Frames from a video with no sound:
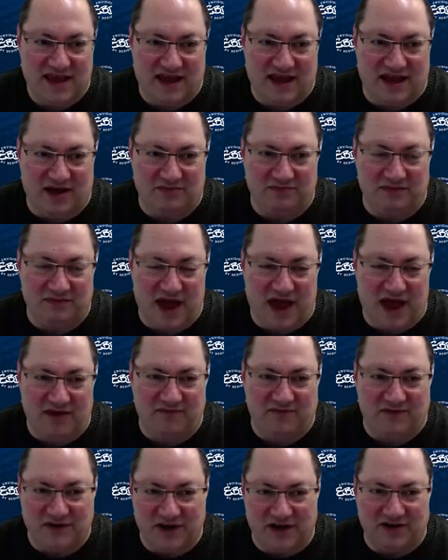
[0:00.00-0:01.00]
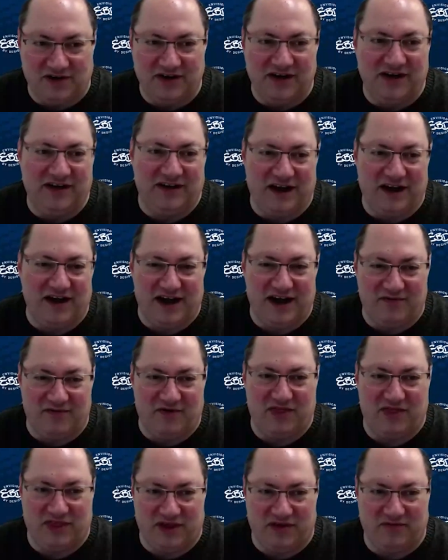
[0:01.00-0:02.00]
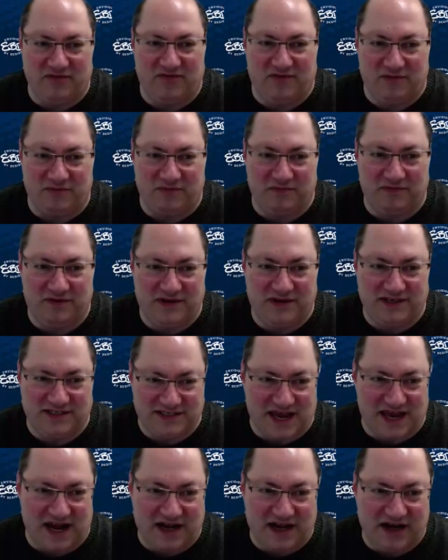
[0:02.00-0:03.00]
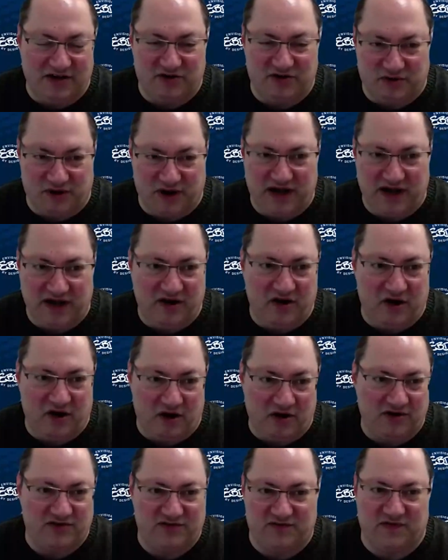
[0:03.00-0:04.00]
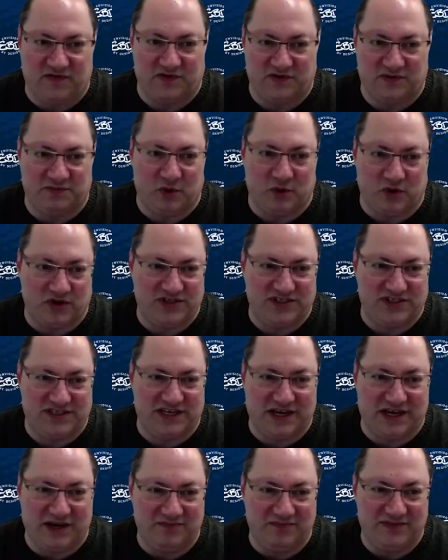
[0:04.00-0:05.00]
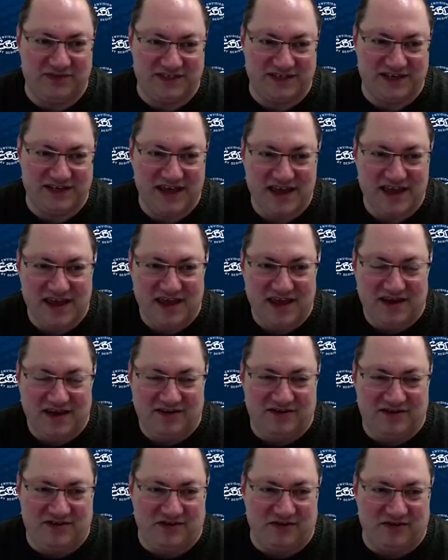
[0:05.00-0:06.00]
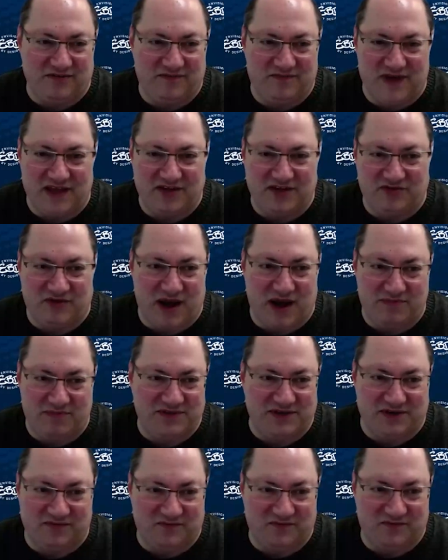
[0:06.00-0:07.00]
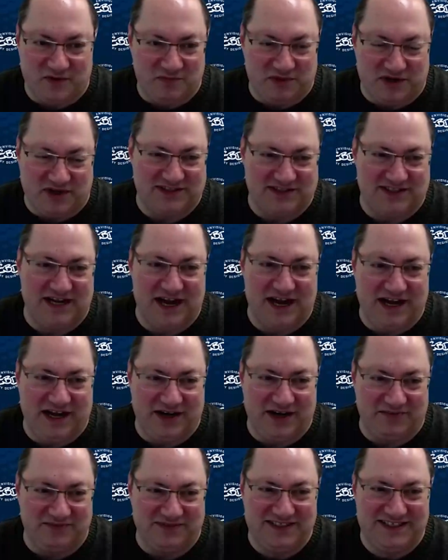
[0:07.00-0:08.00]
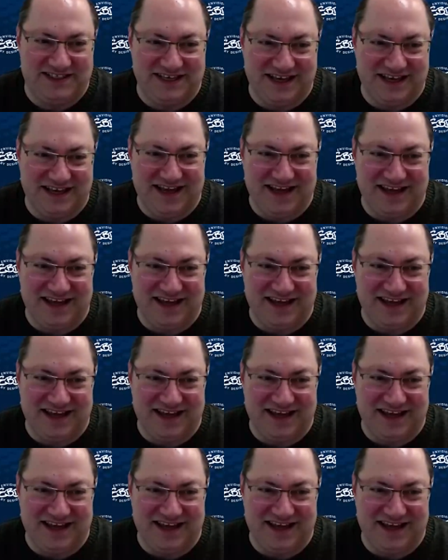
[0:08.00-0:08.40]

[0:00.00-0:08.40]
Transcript: I've literally done everything from designing trading cards for sports teams to fence wraps on football stadiums.